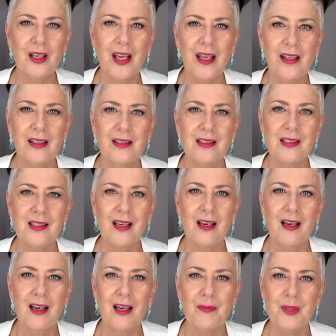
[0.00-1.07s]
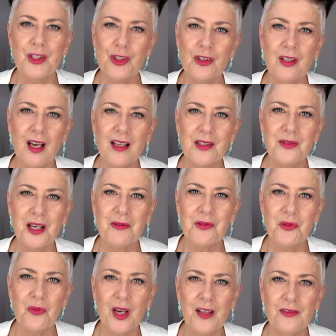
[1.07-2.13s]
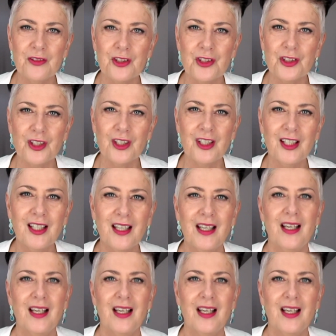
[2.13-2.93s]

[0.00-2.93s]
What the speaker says: and I missed you guys when I was away for sure.